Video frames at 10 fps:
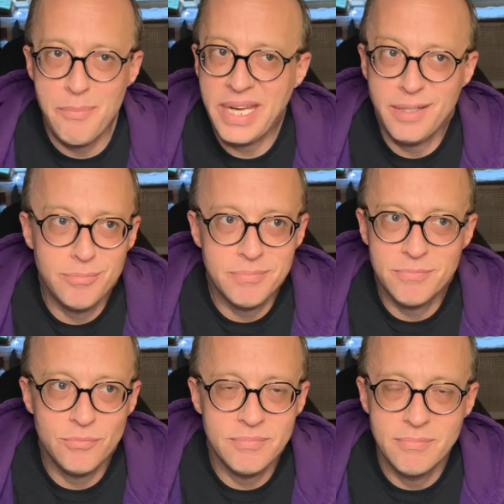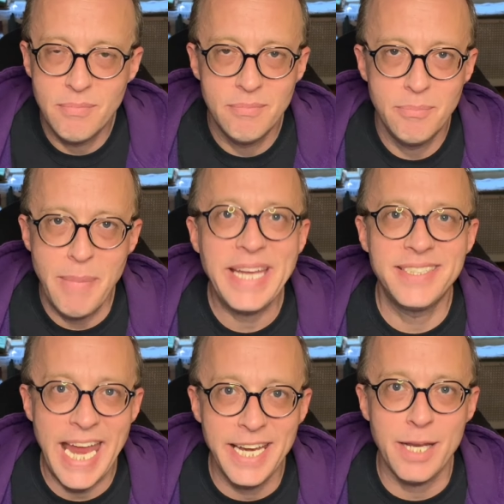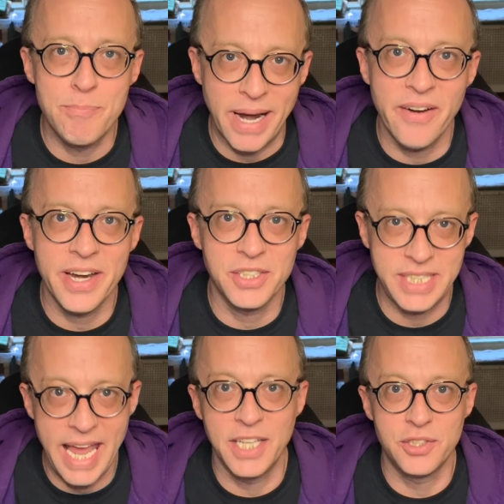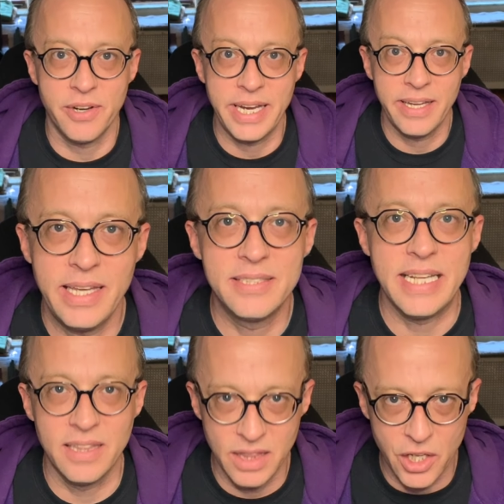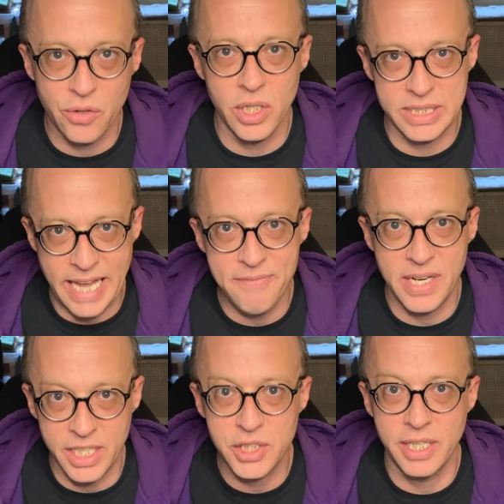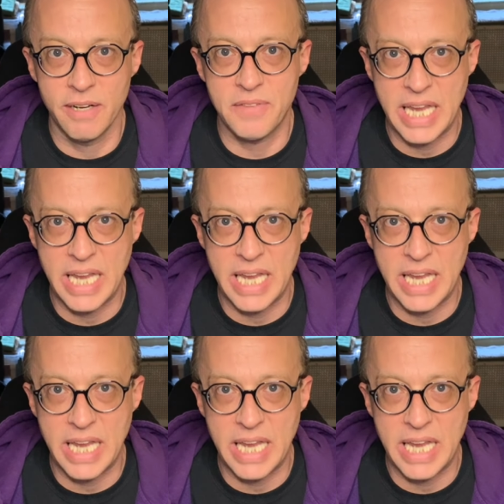mean, maintaining barriers to entry is the literal definition of